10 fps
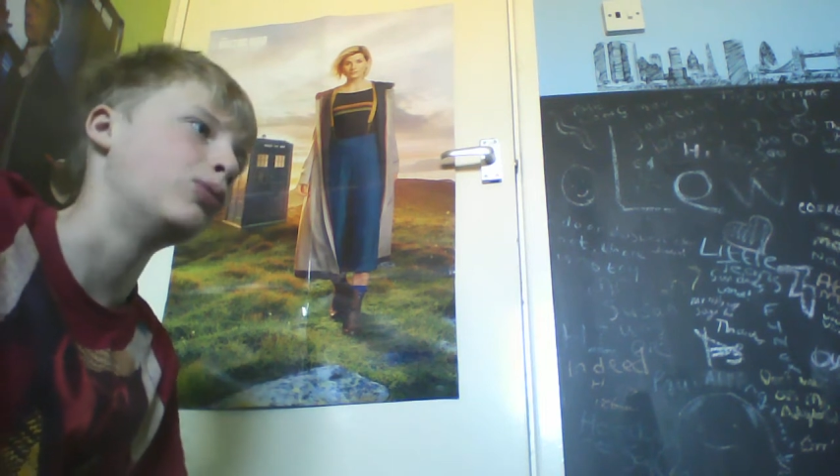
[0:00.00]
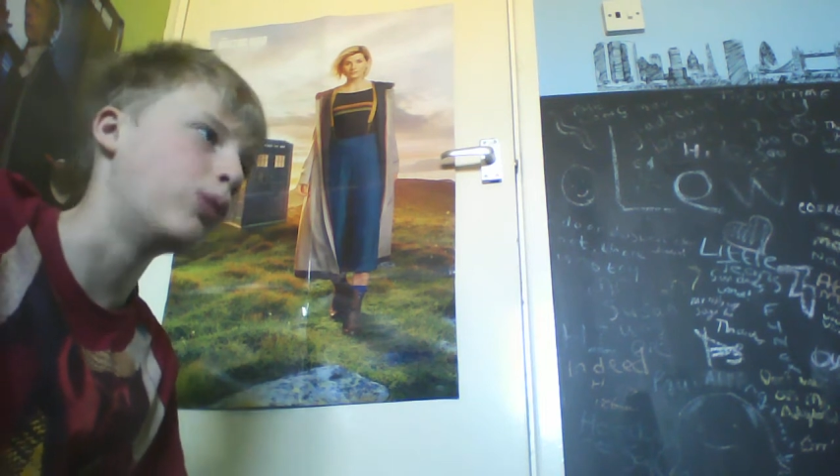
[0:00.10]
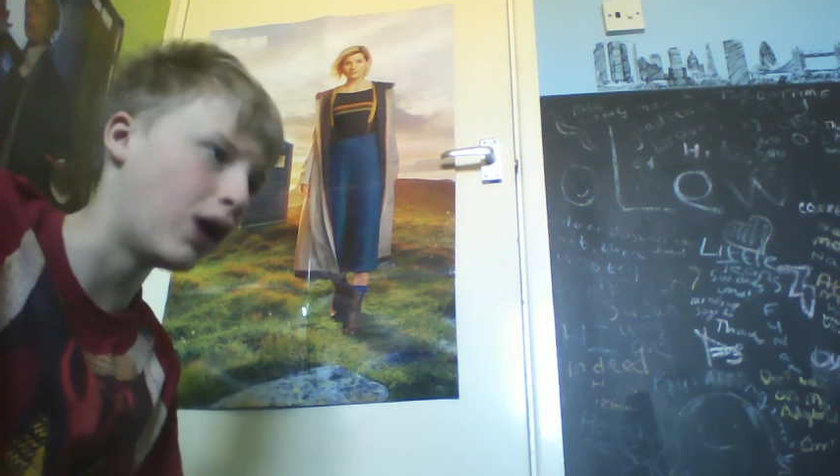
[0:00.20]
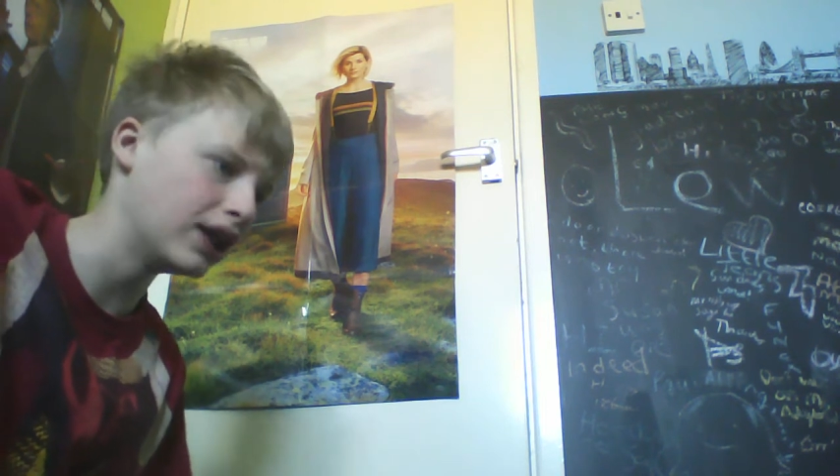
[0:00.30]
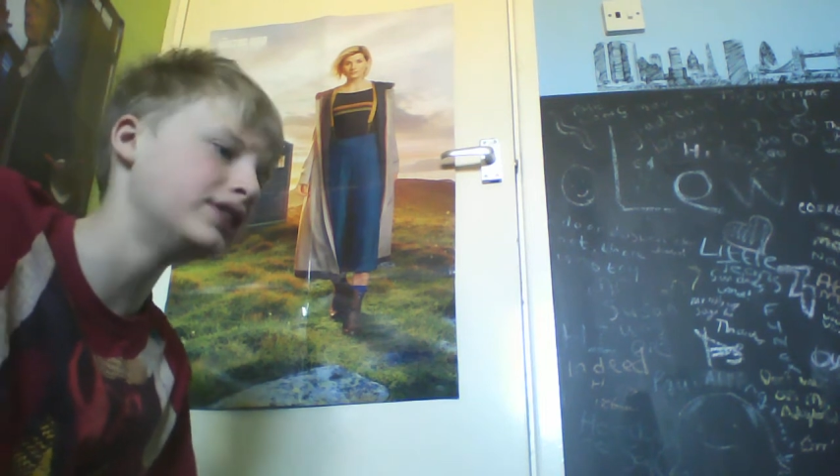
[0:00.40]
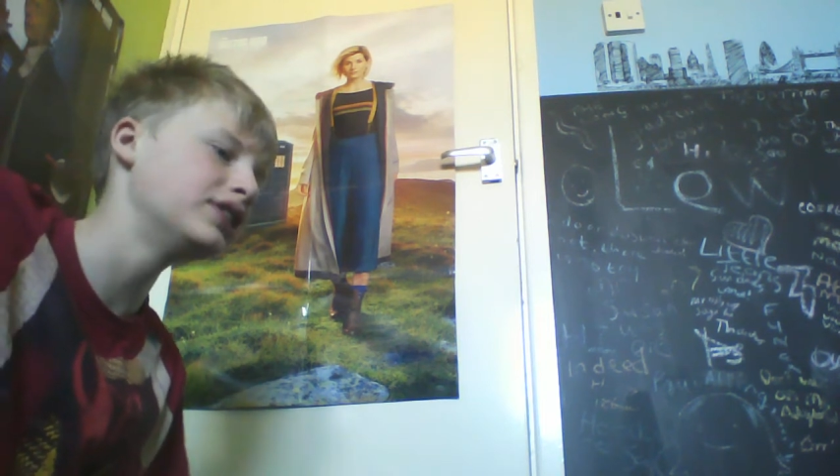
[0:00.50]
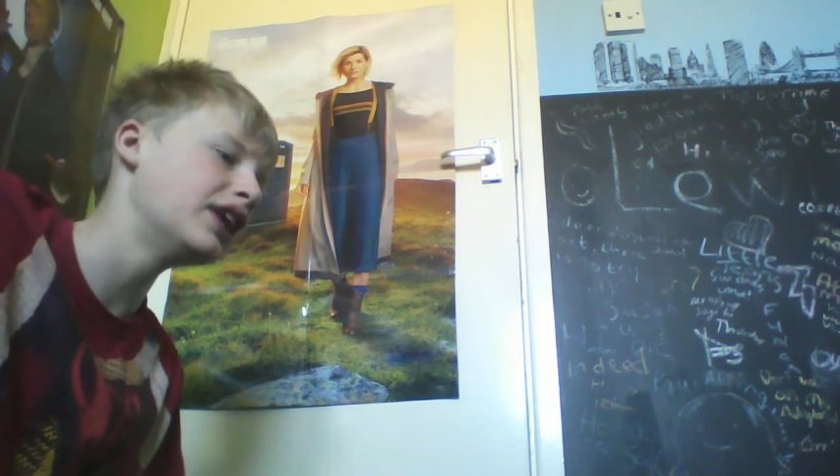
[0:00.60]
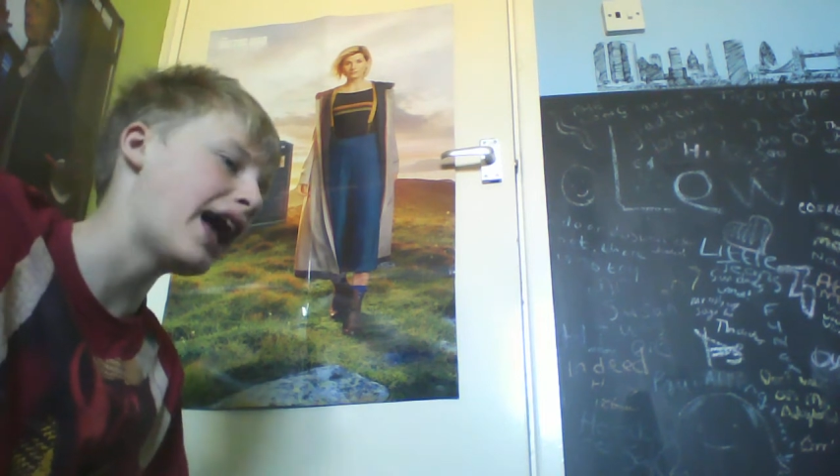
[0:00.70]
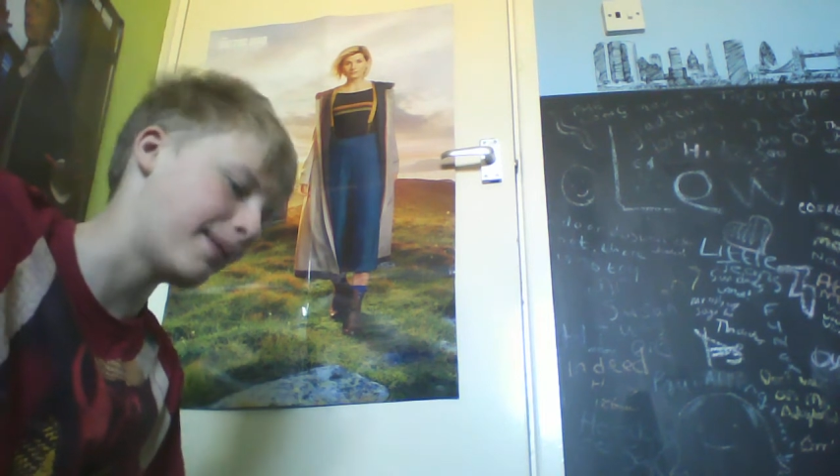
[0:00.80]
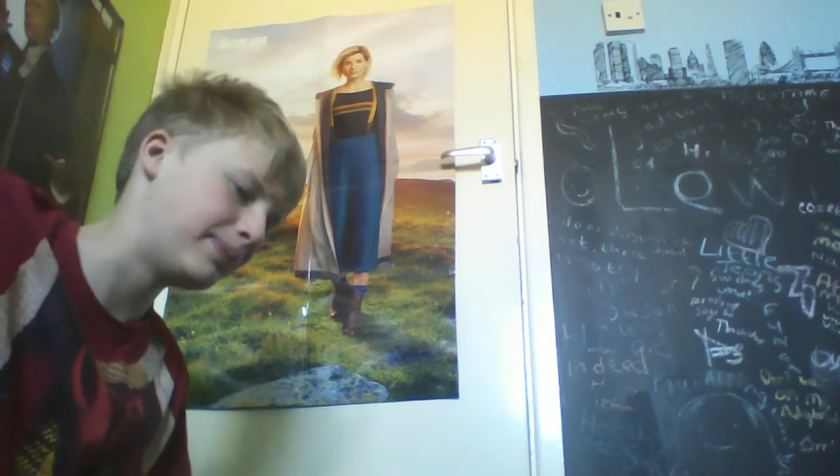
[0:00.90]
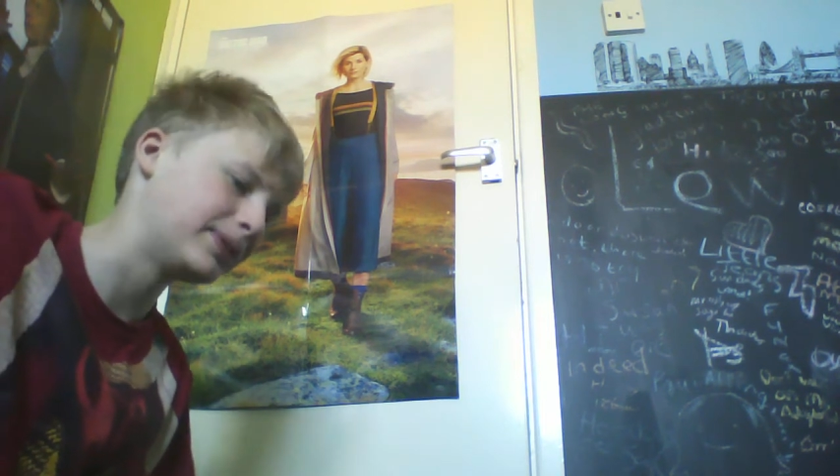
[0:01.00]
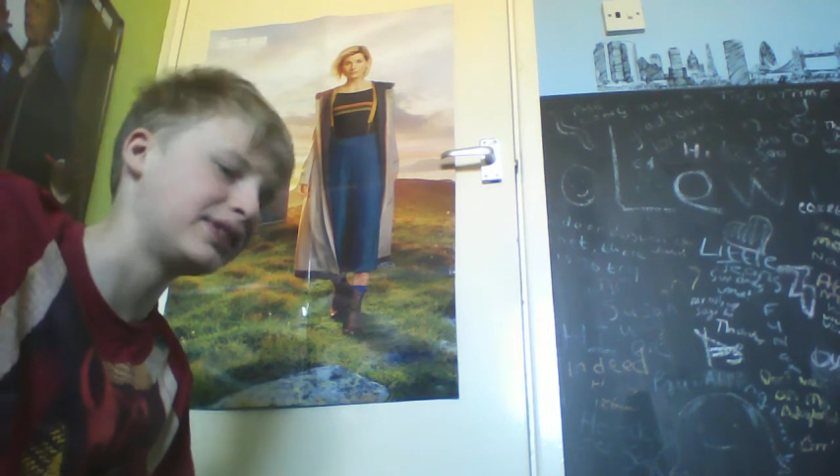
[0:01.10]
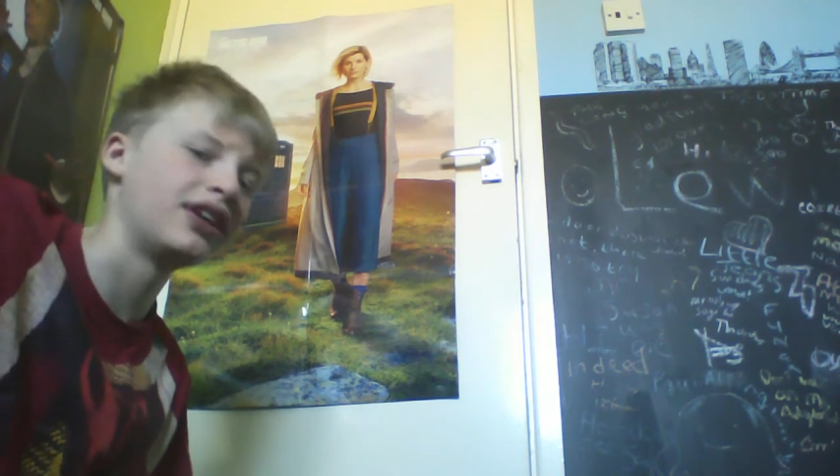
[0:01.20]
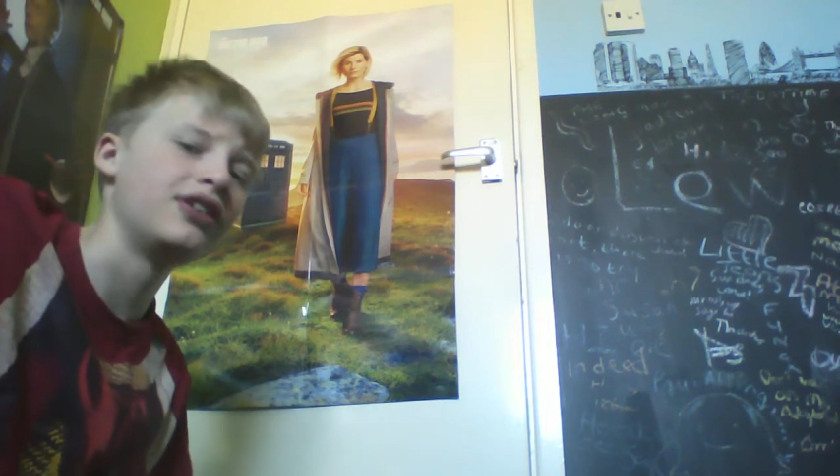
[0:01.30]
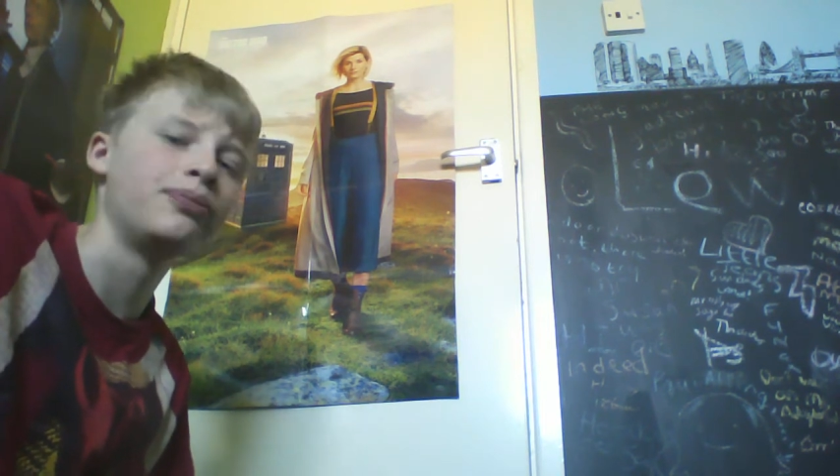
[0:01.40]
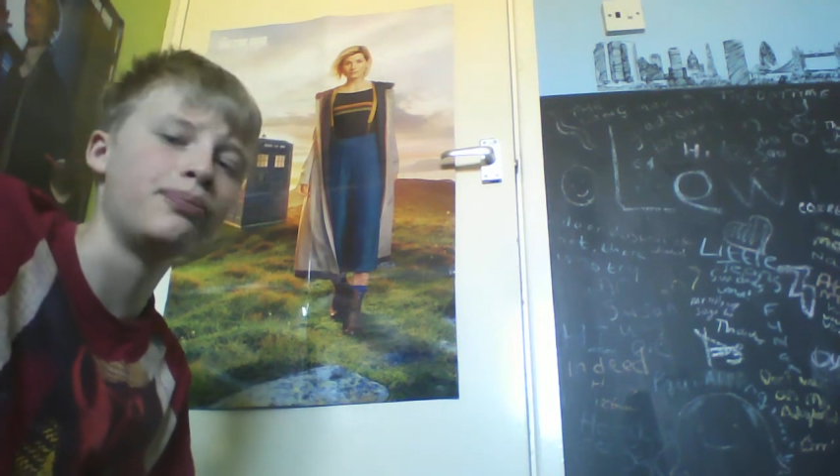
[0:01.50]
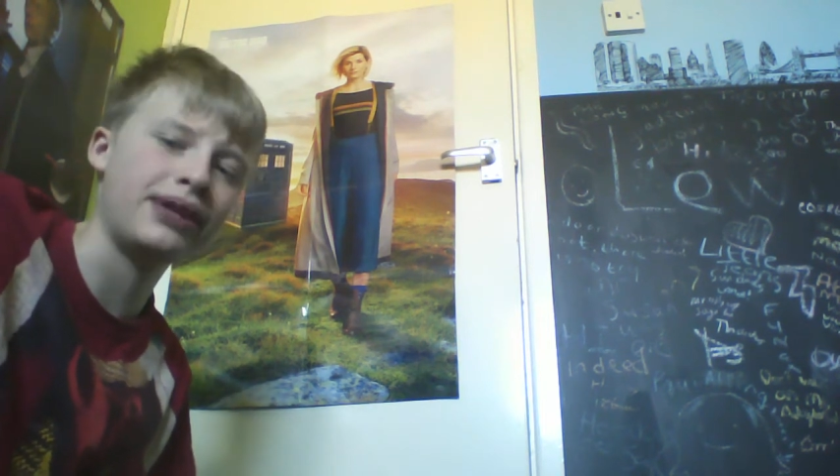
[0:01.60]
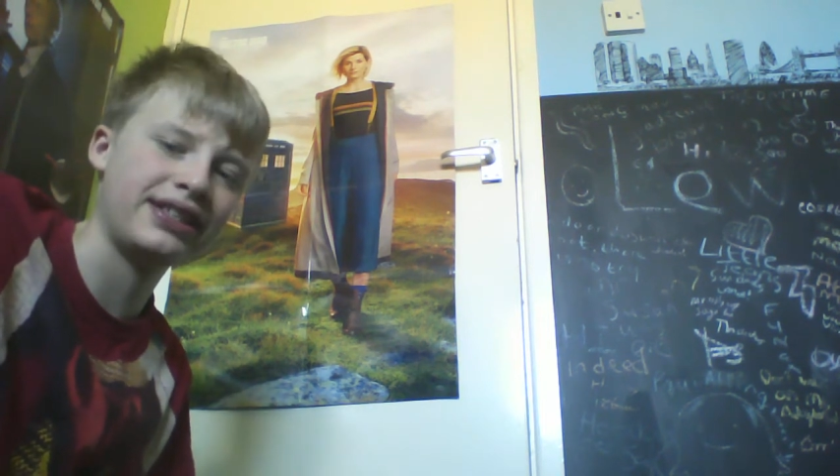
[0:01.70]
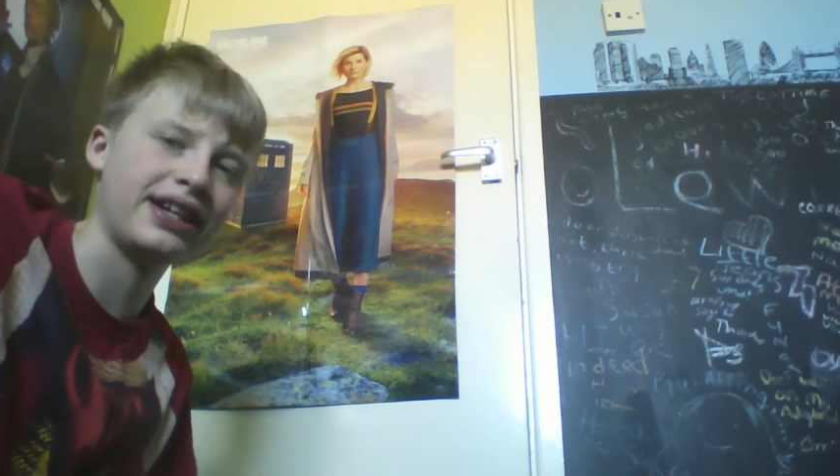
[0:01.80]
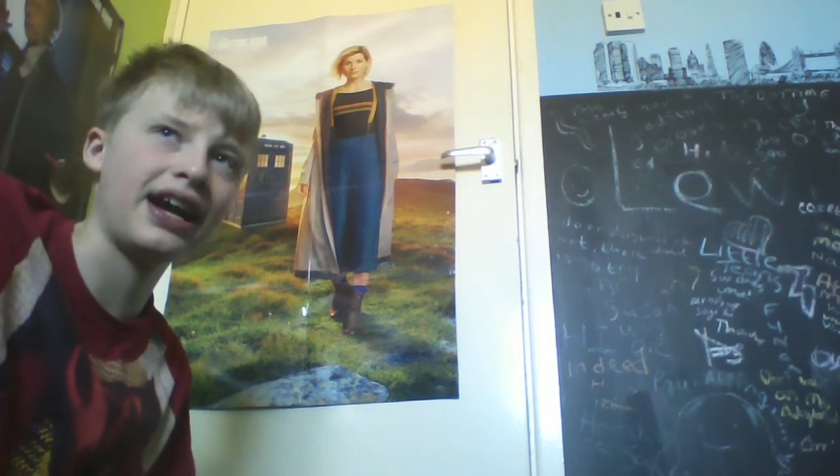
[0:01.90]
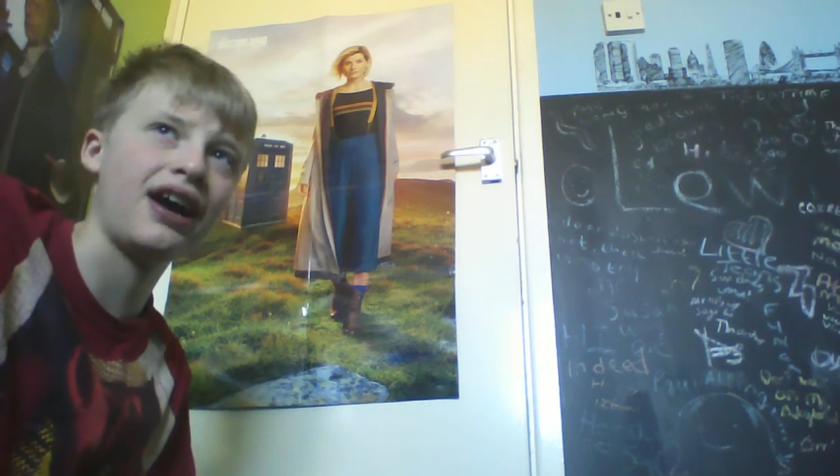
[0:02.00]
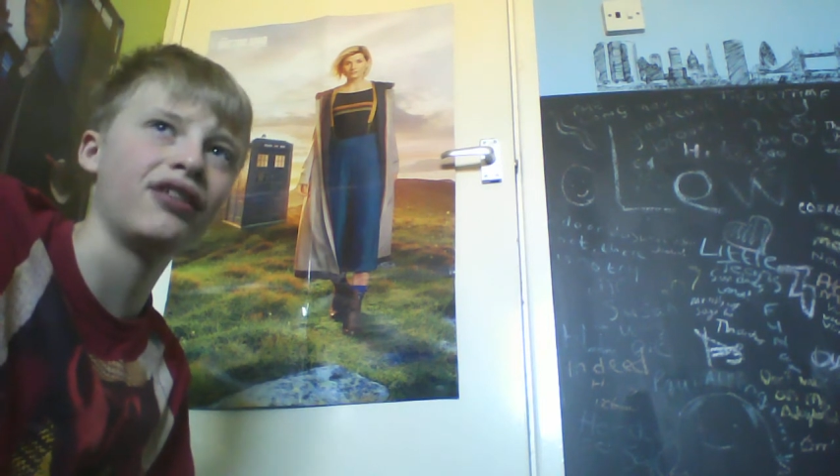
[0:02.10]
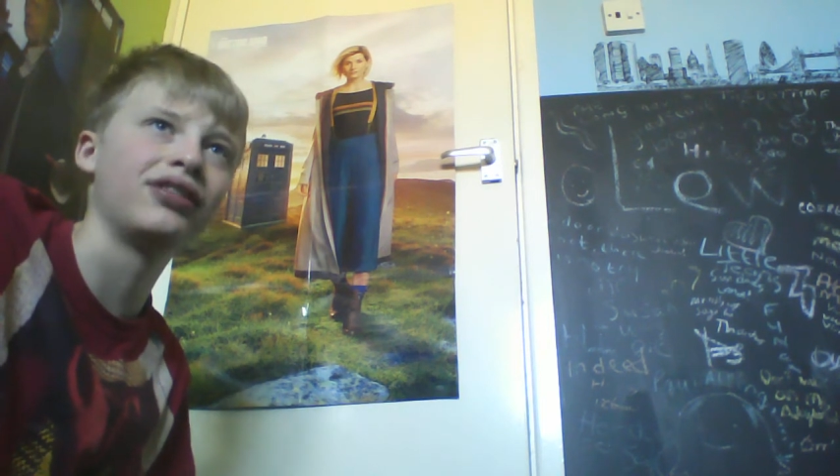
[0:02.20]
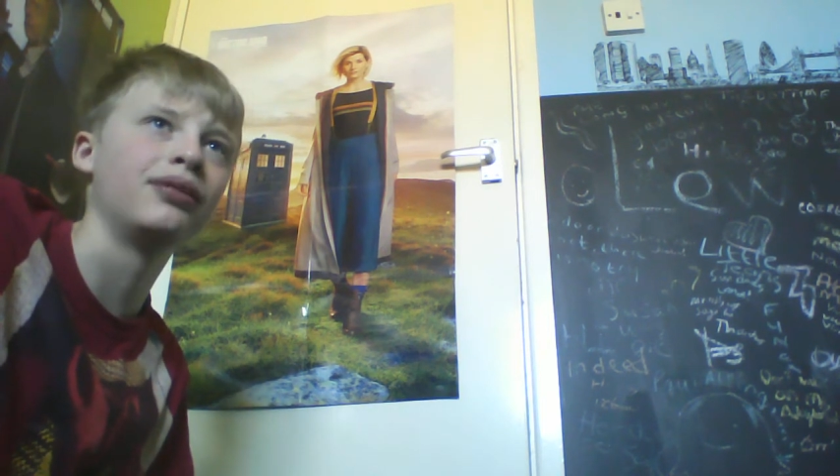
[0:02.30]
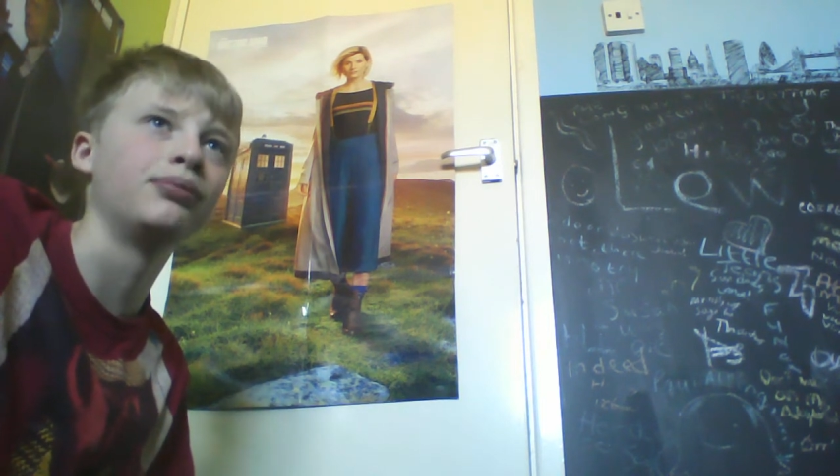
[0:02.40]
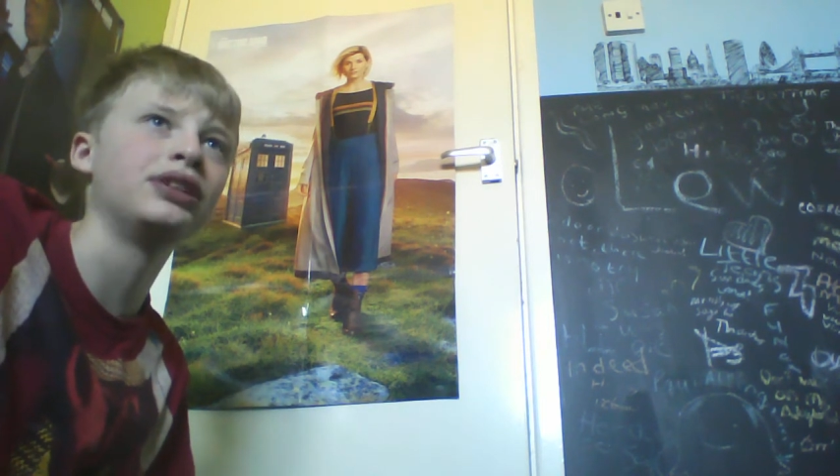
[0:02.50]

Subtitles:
one episode missing out of them,